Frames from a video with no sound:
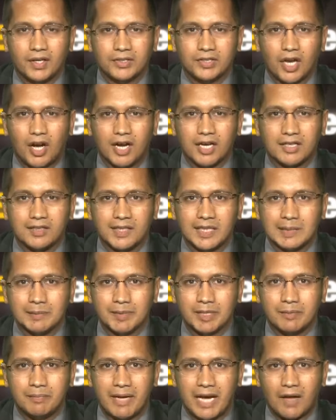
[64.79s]
Talk a little
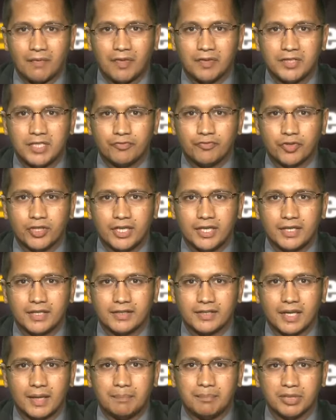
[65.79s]
bit about the different
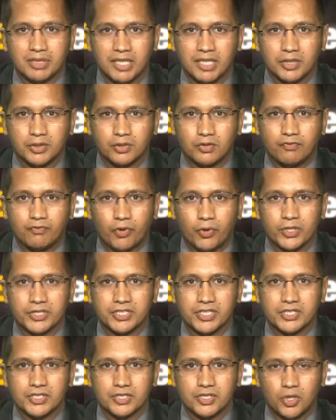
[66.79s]
political
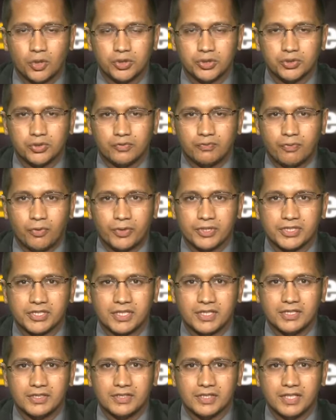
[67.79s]
forces, social
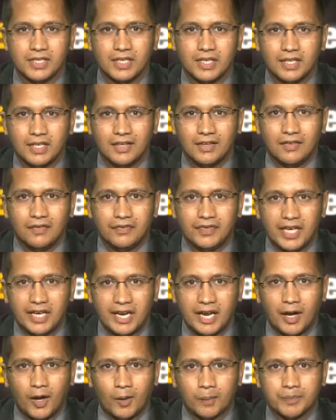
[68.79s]
forces that
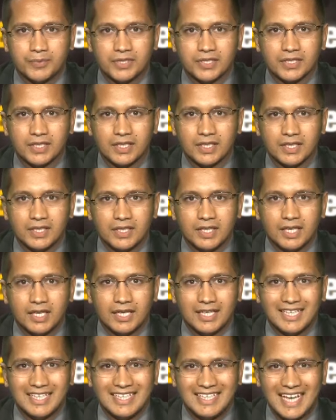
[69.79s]
helped
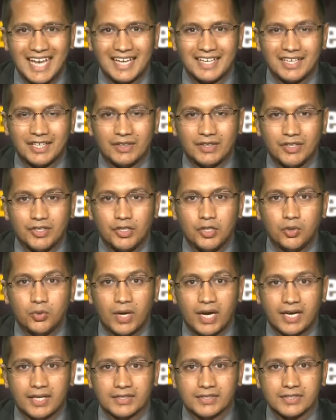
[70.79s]
get the
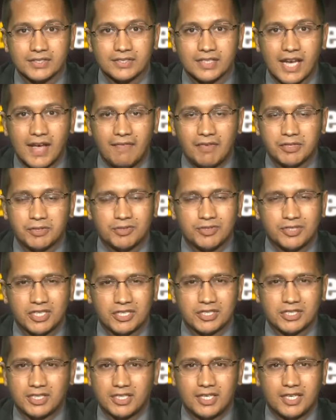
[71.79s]
U.S., and this was
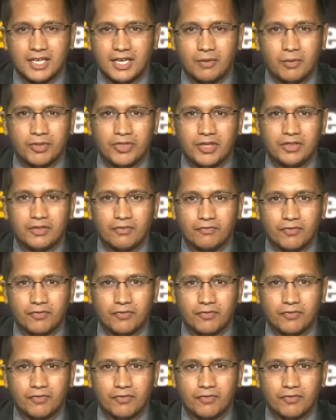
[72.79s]
just within the